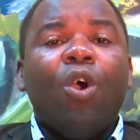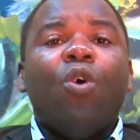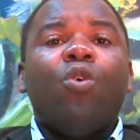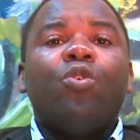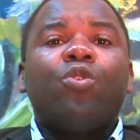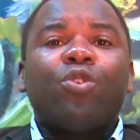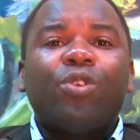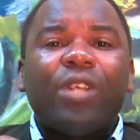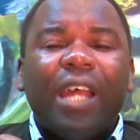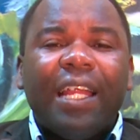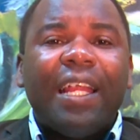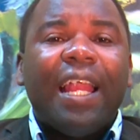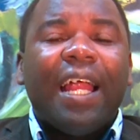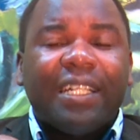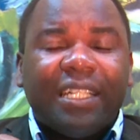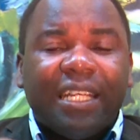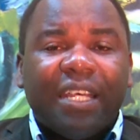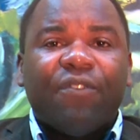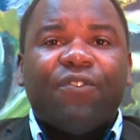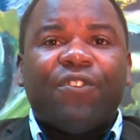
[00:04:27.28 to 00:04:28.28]

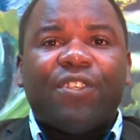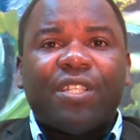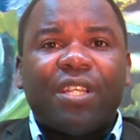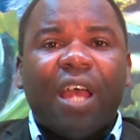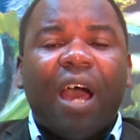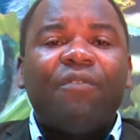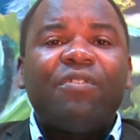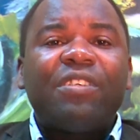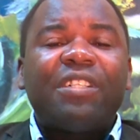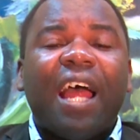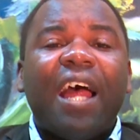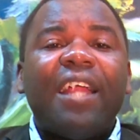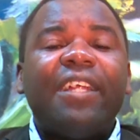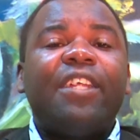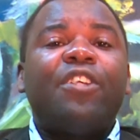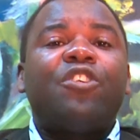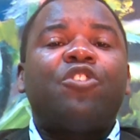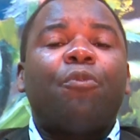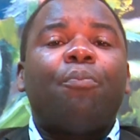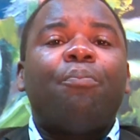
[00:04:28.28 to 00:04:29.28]
Relatives have
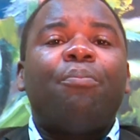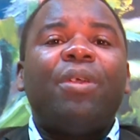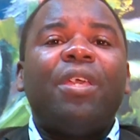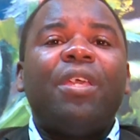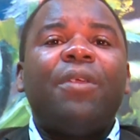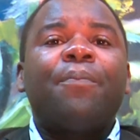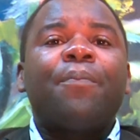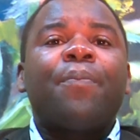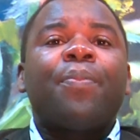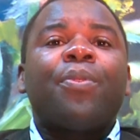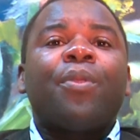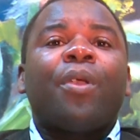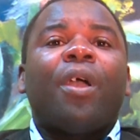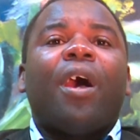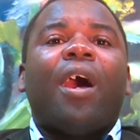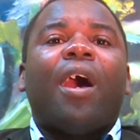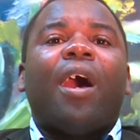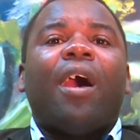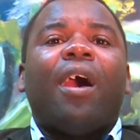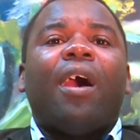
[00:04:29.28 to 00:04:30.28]
turned to be
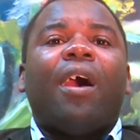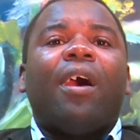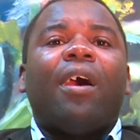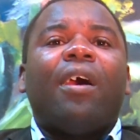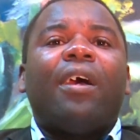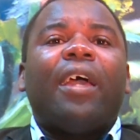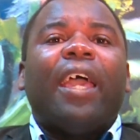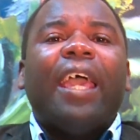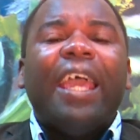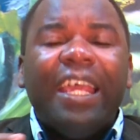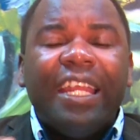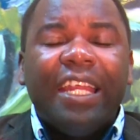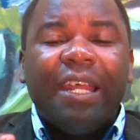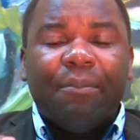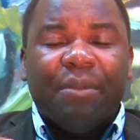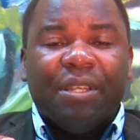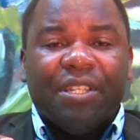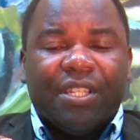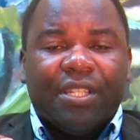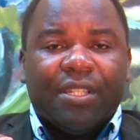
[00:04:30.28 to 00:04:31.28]
uh,
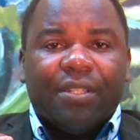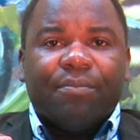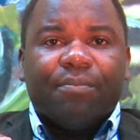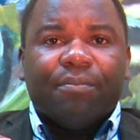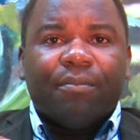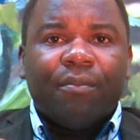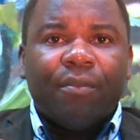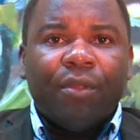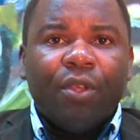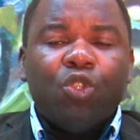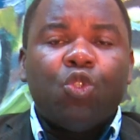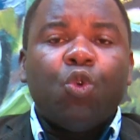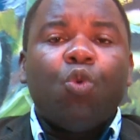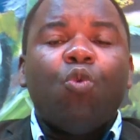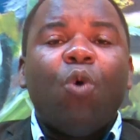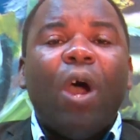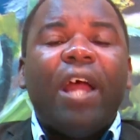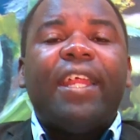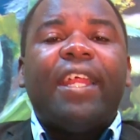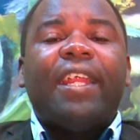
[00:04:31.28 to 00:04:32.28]
enemies to
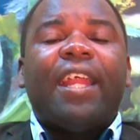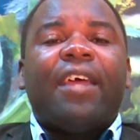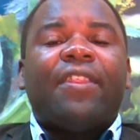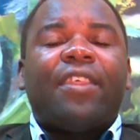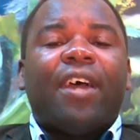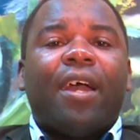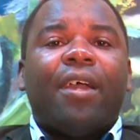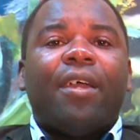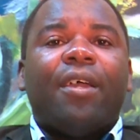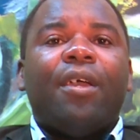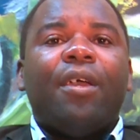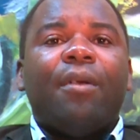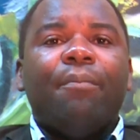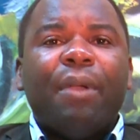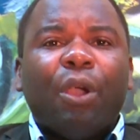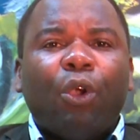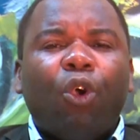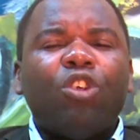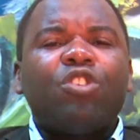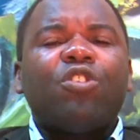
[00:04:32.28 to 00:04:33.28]
one another
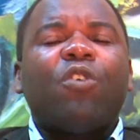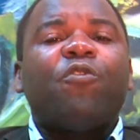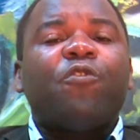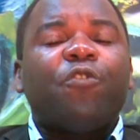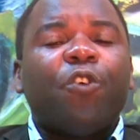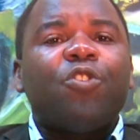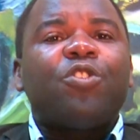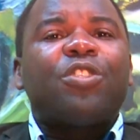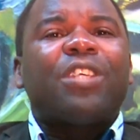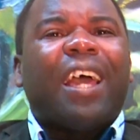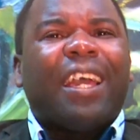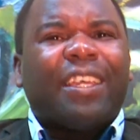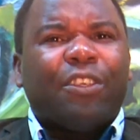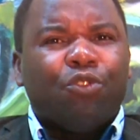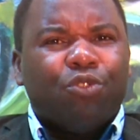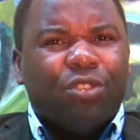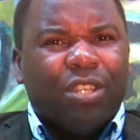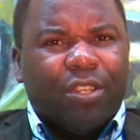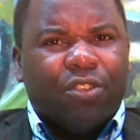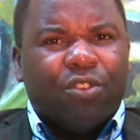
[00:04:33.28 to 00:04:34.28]
because of false
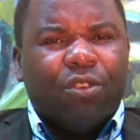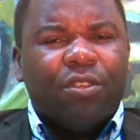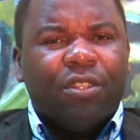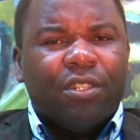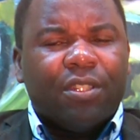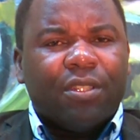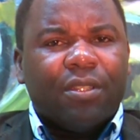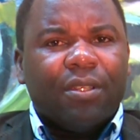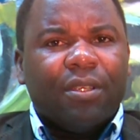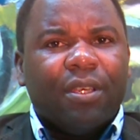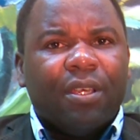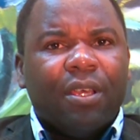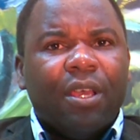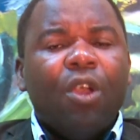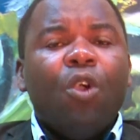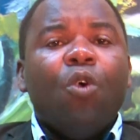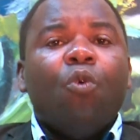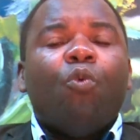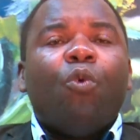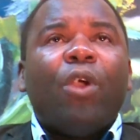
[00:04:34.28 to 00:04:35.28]
accusations.
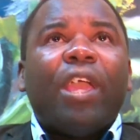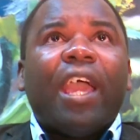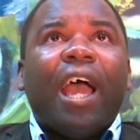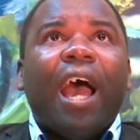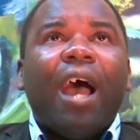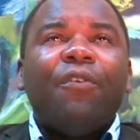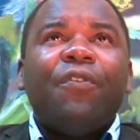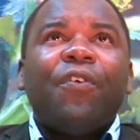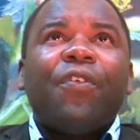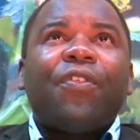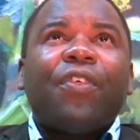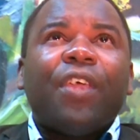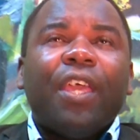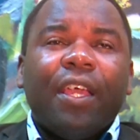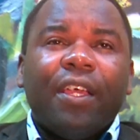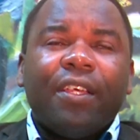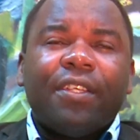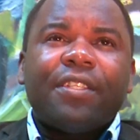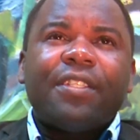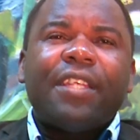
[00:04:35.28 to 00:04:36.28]
We have
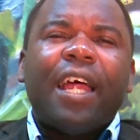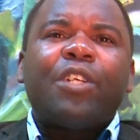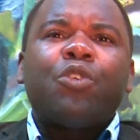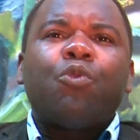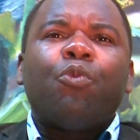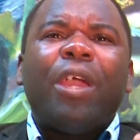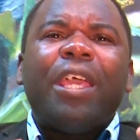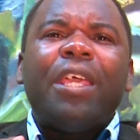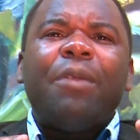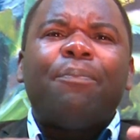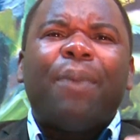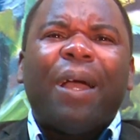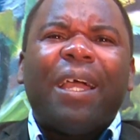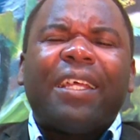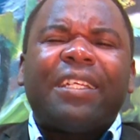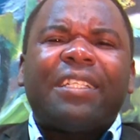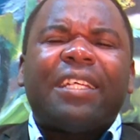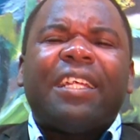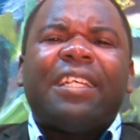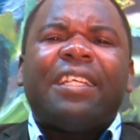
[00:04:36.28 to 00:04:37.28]
things that were
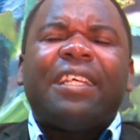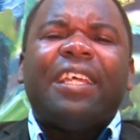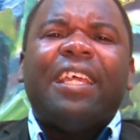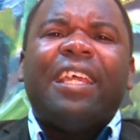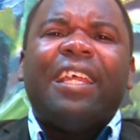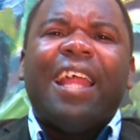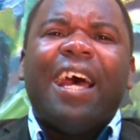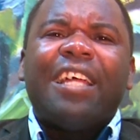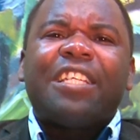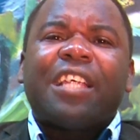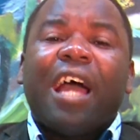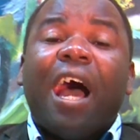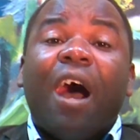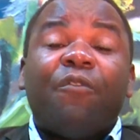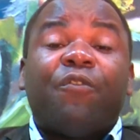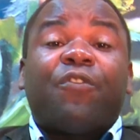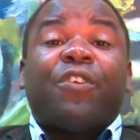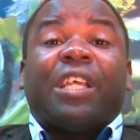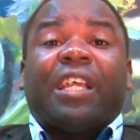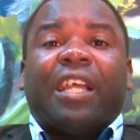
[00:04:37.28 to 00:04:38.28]
impacted in us
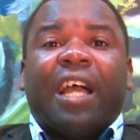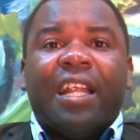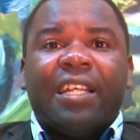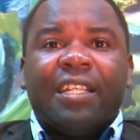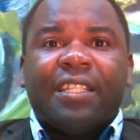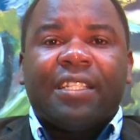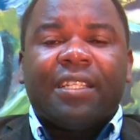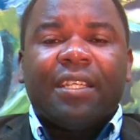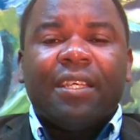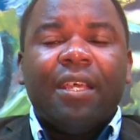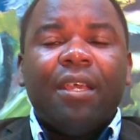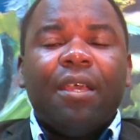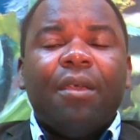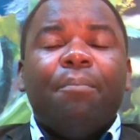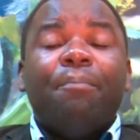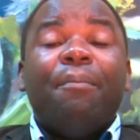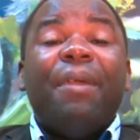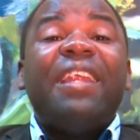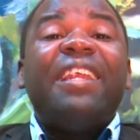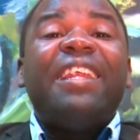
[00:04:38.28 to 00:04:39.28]
Africans
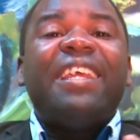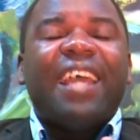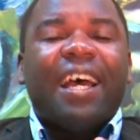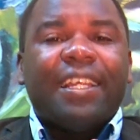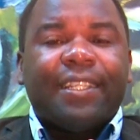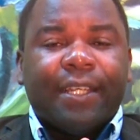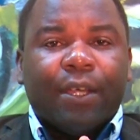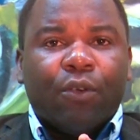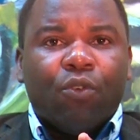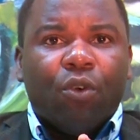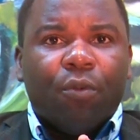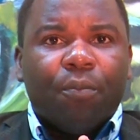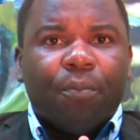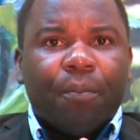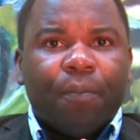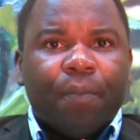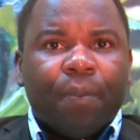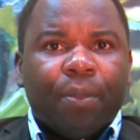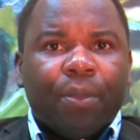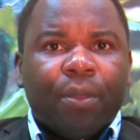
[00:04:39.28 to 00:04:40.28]
many years ago.
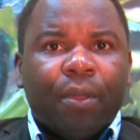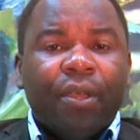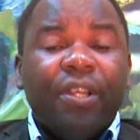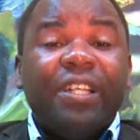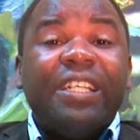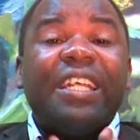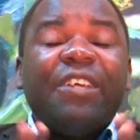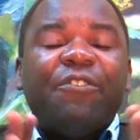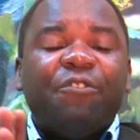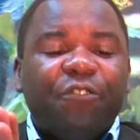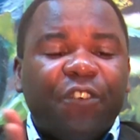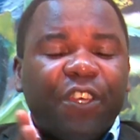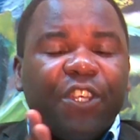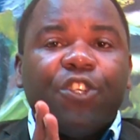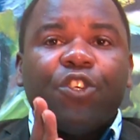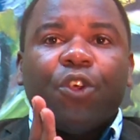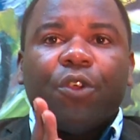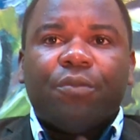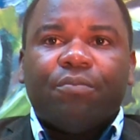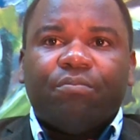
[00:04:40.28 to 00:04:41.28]

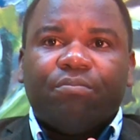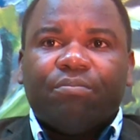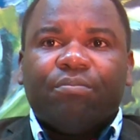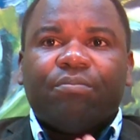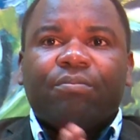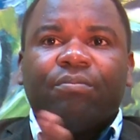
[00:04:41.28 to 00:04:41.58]
Division.